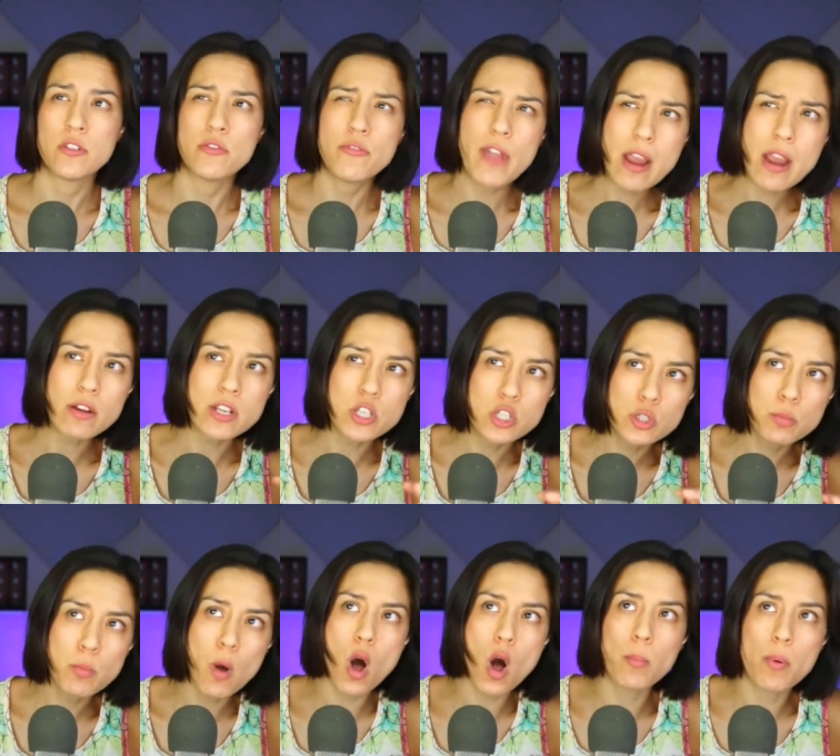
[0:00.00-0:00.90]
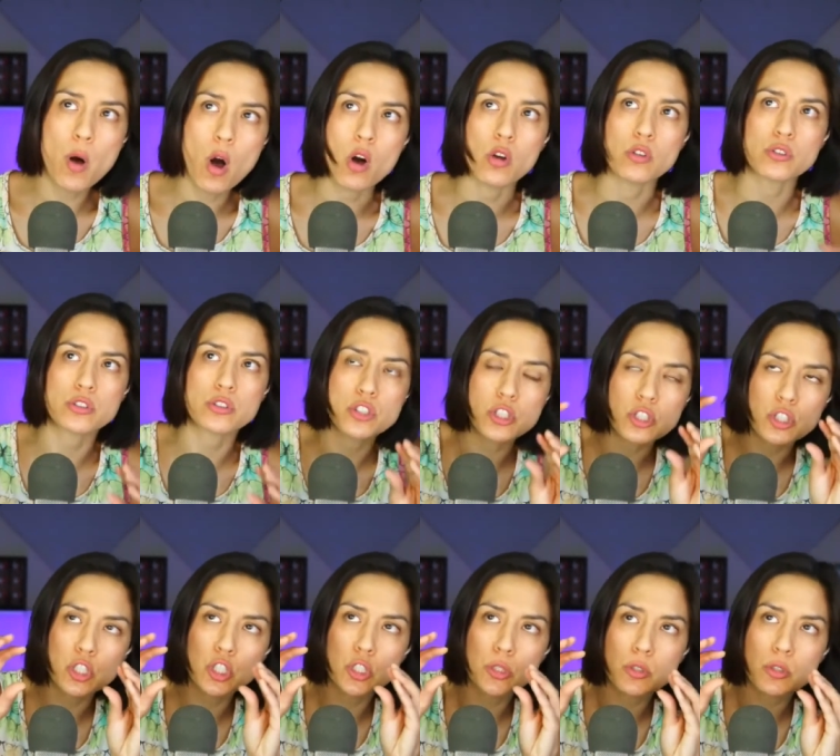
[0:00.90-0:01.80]
Very small balls,
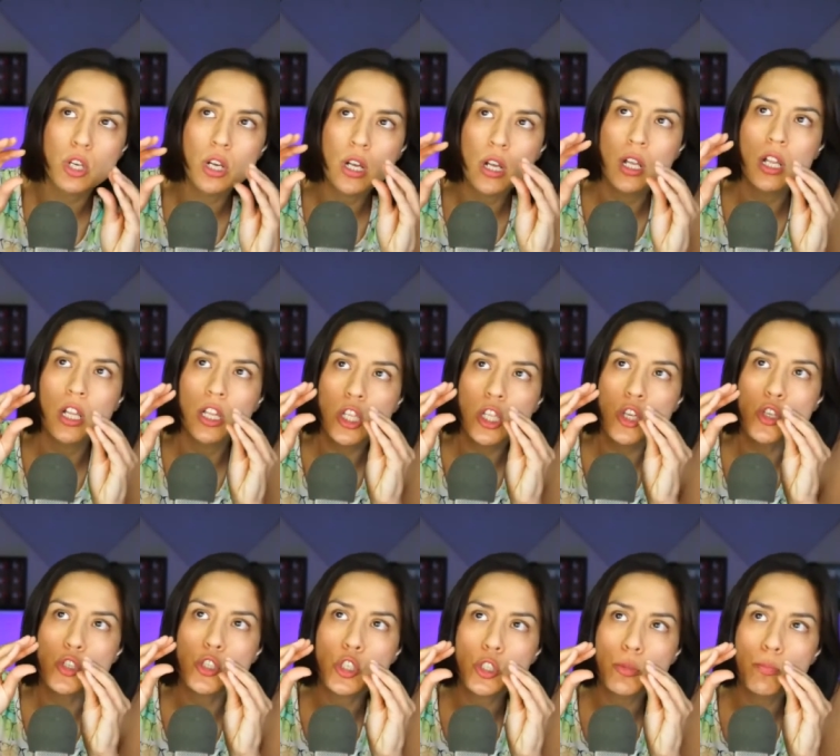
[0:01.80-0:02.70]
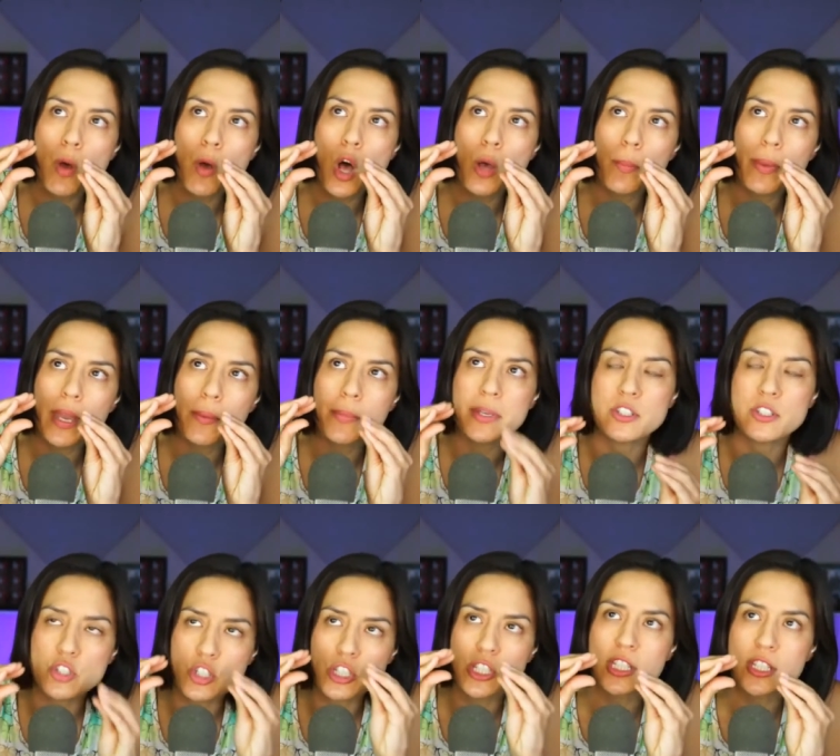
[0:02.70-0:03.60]
just little small
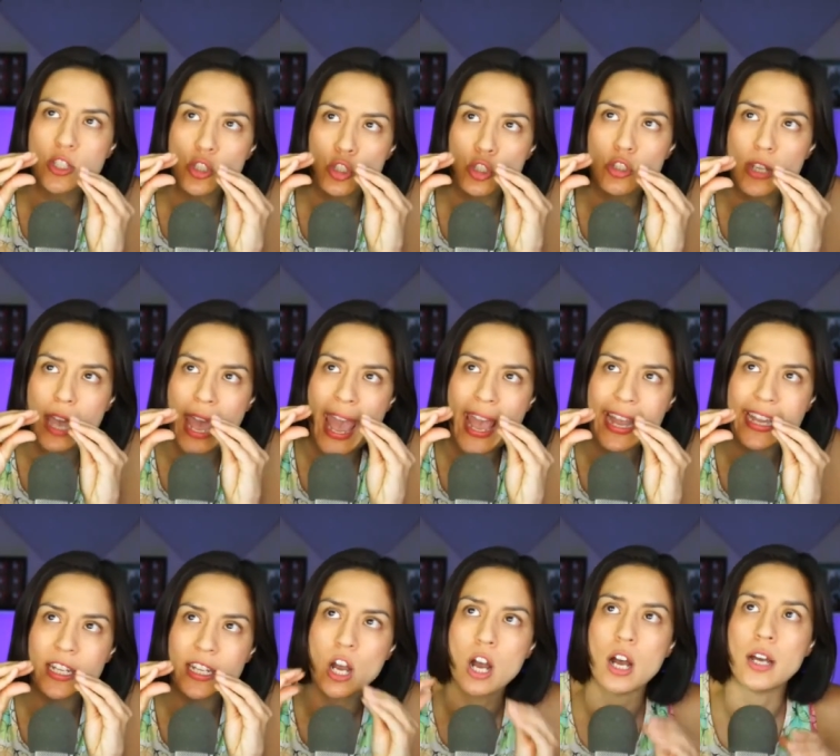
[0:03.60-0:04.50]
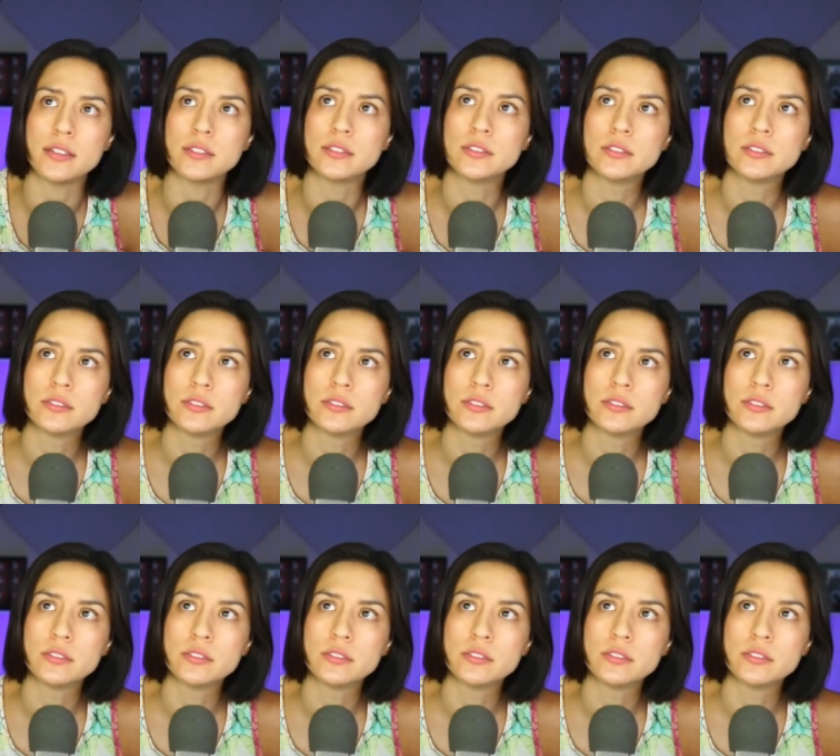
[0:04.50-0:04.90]
babies just hanging on.